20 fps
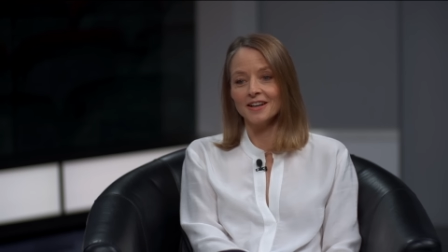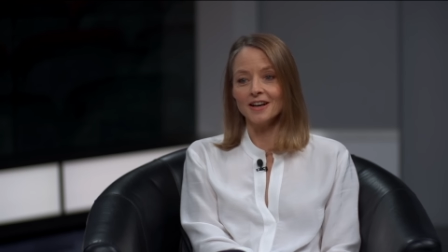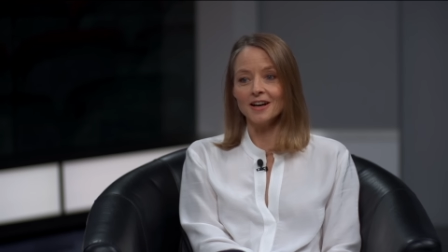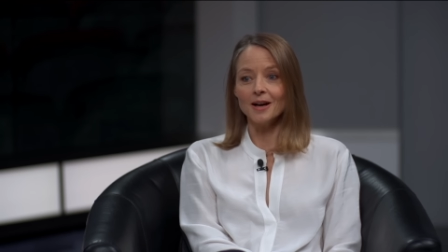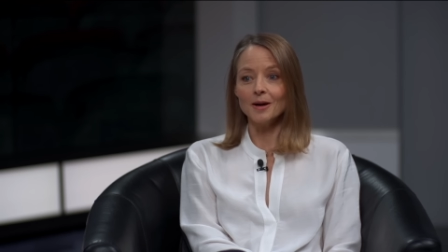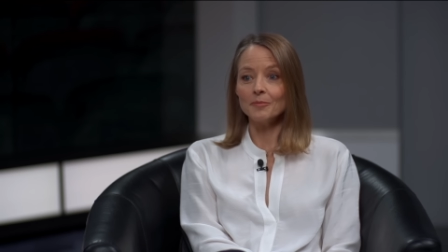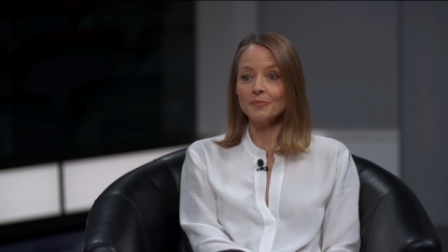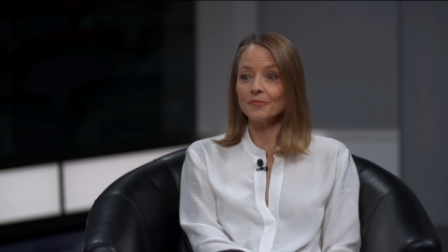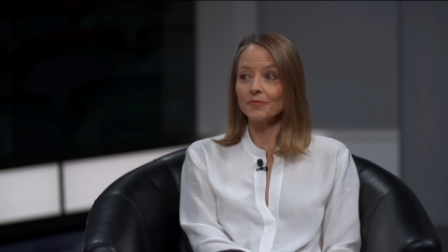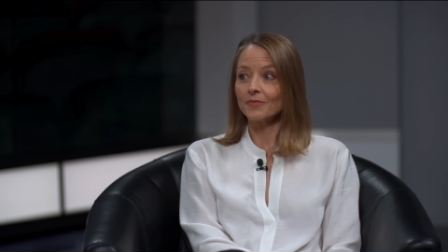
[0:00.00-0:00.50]

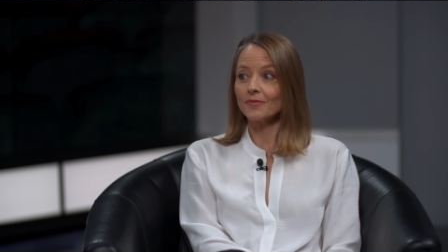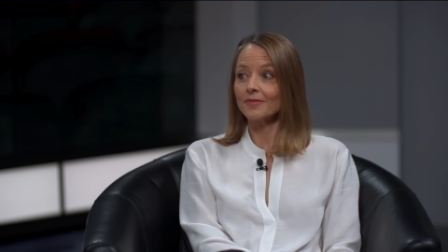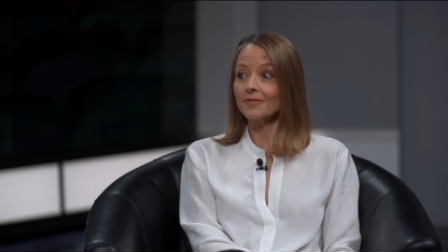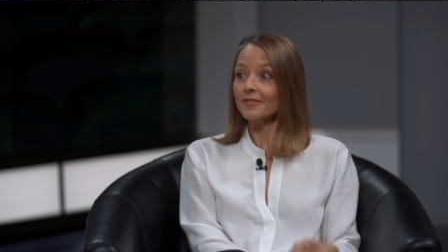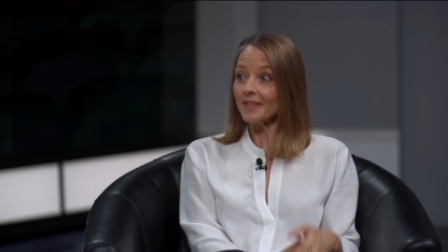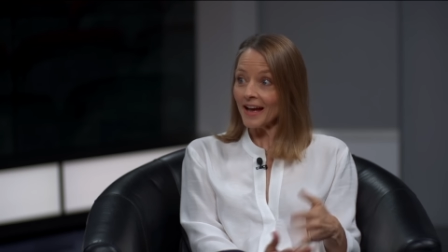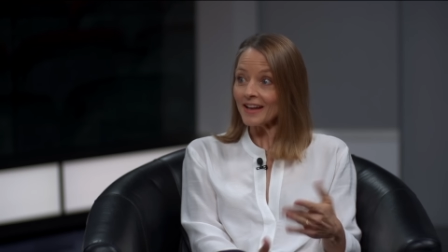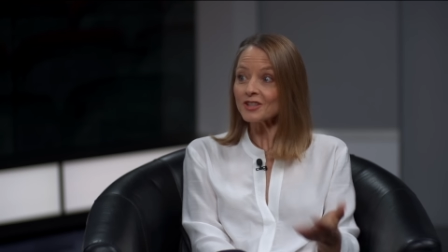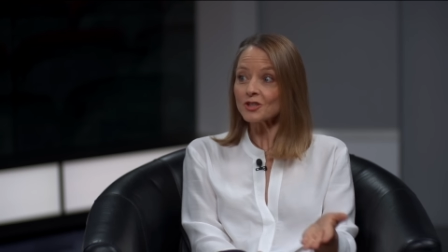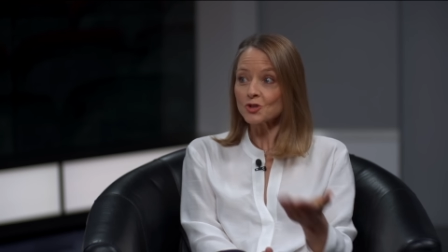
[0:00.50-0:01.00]
Um, right
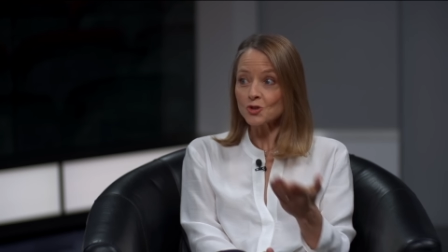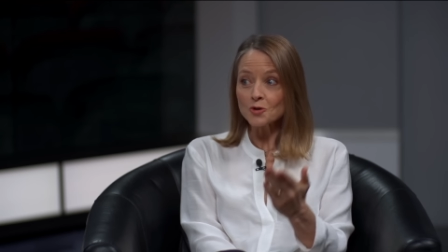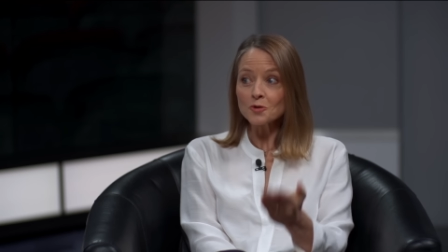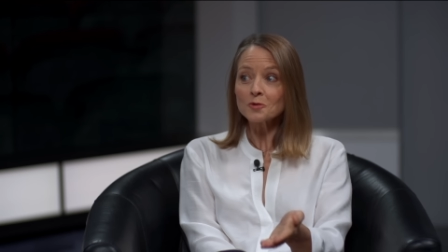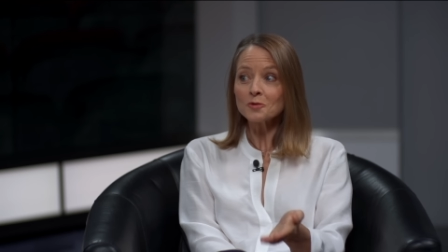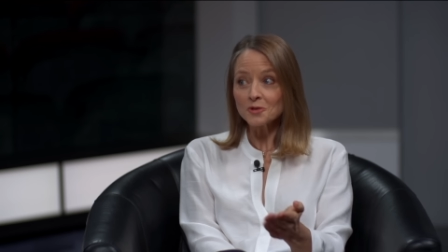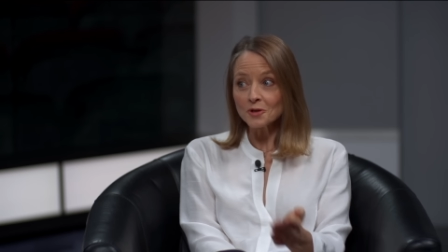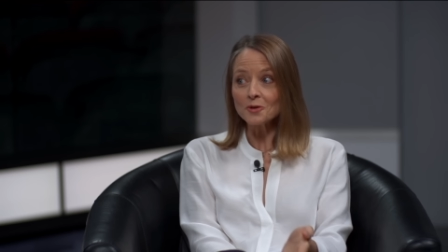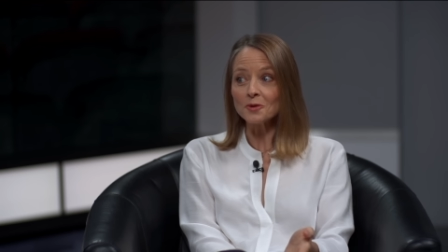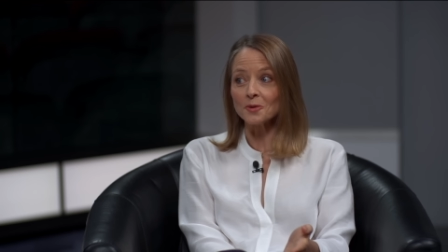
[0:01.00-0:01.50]
that's
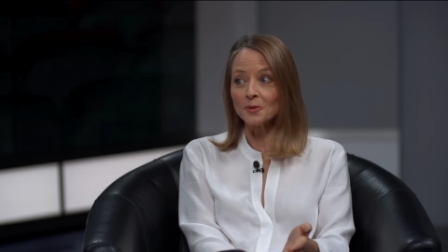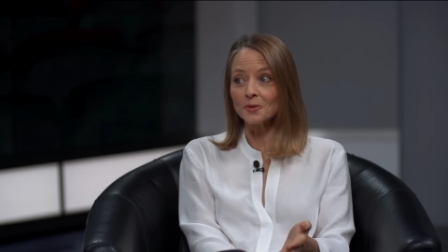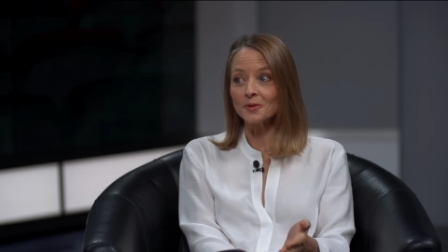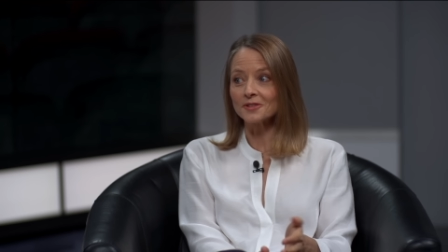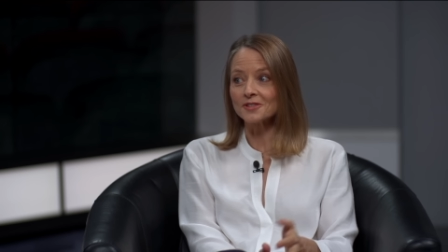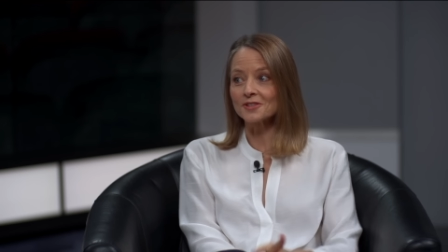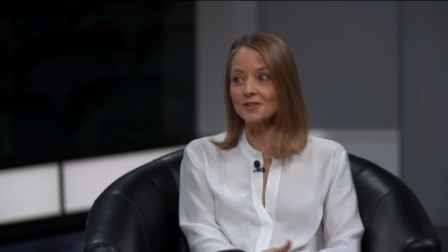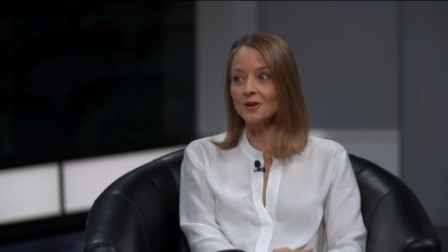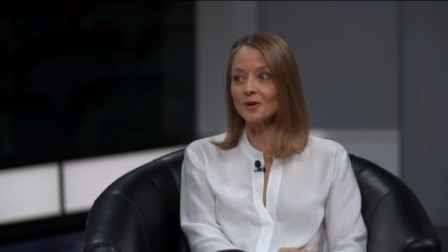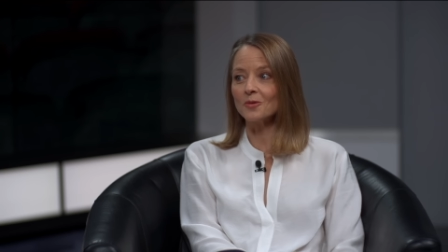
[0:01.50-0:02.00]
true too.
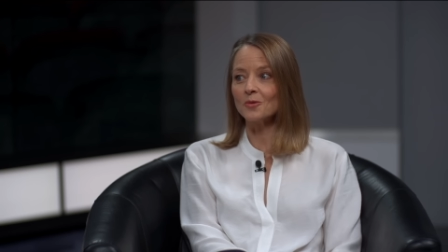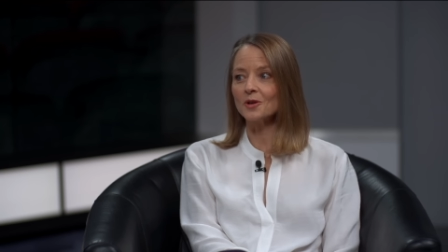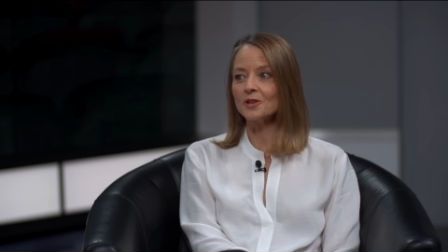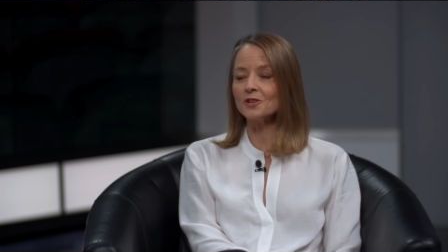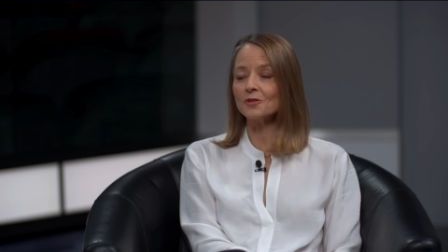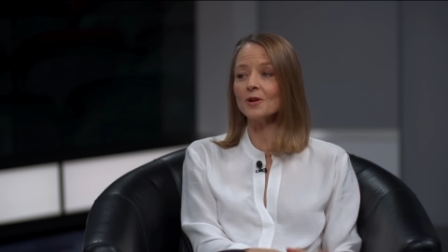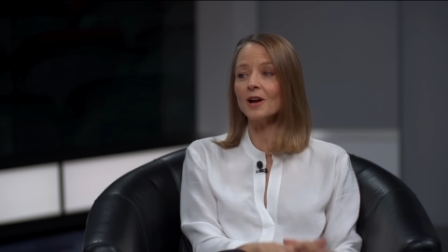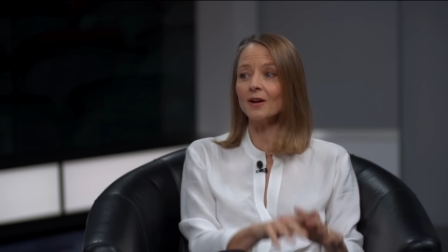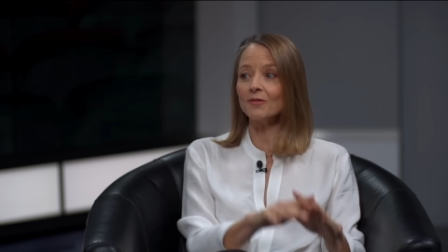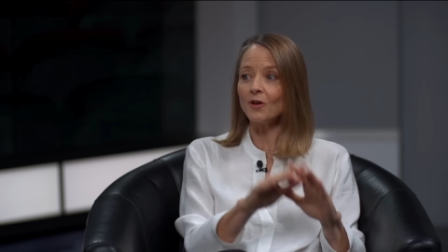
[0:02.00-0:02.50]
So that's we
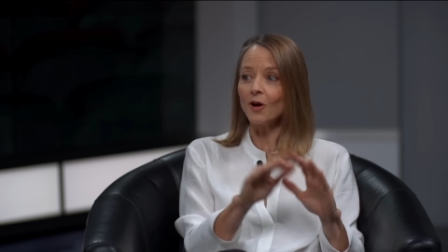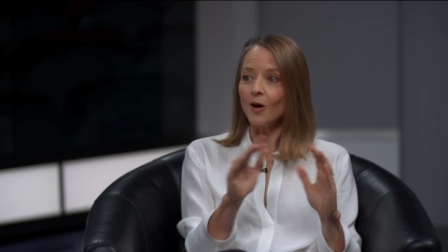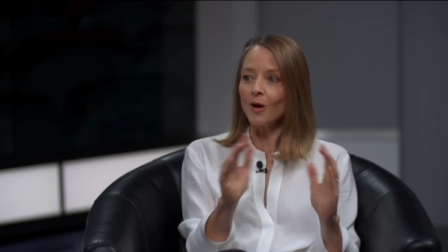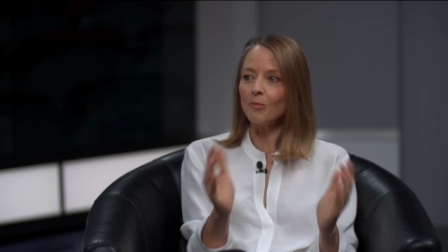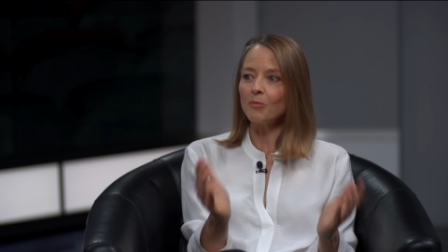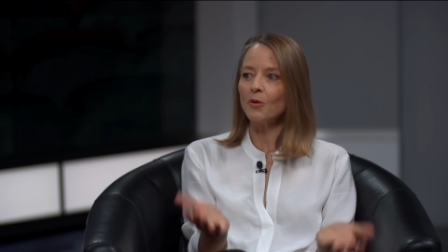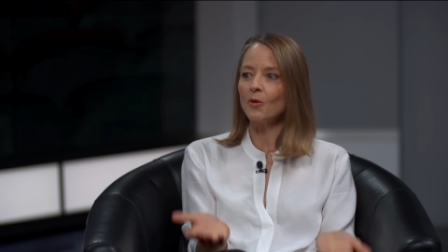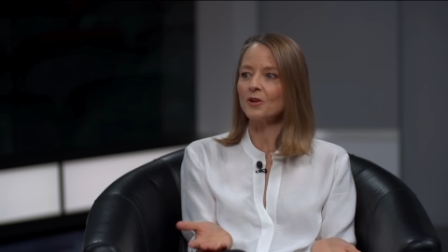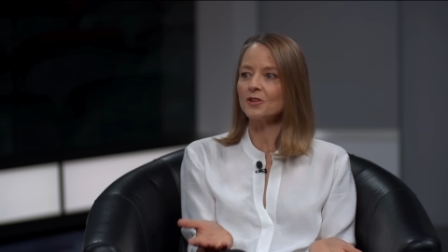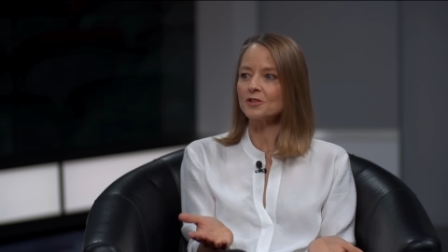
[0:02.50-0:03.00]
do have all
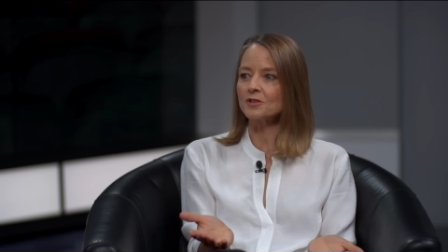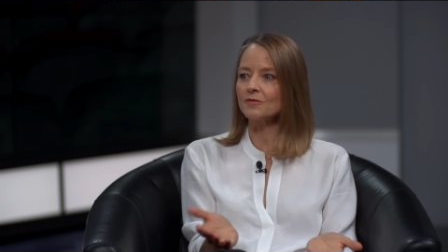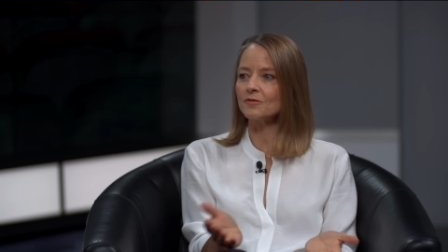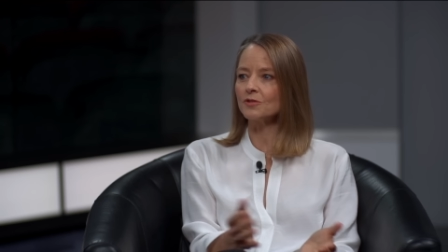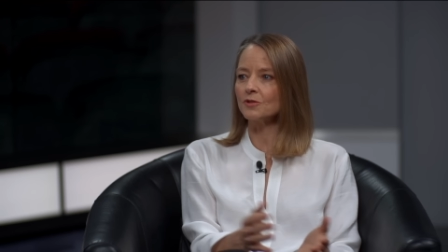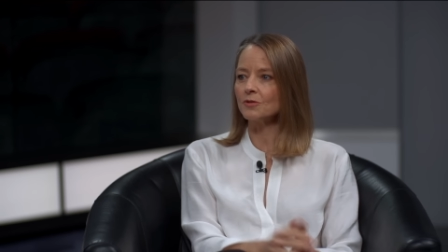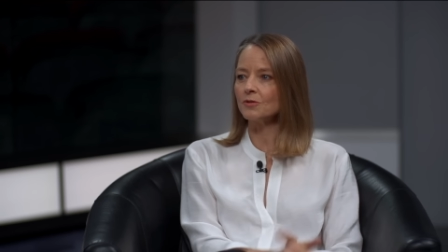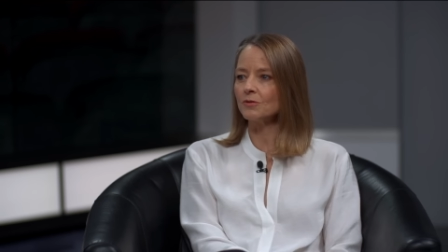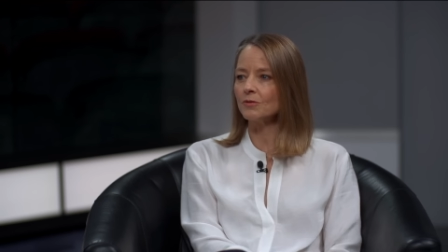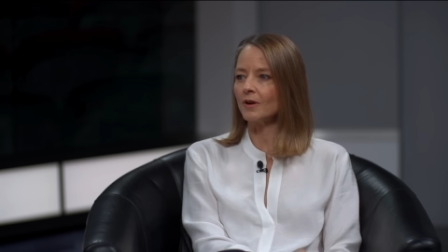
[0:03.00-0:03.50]
points of
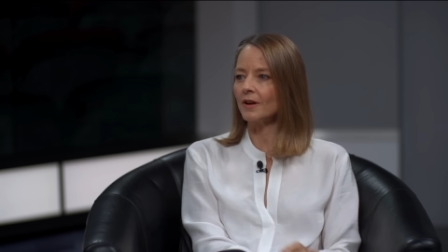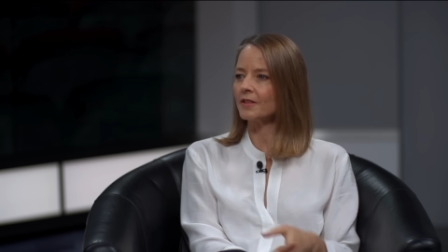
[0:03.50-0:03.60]
view.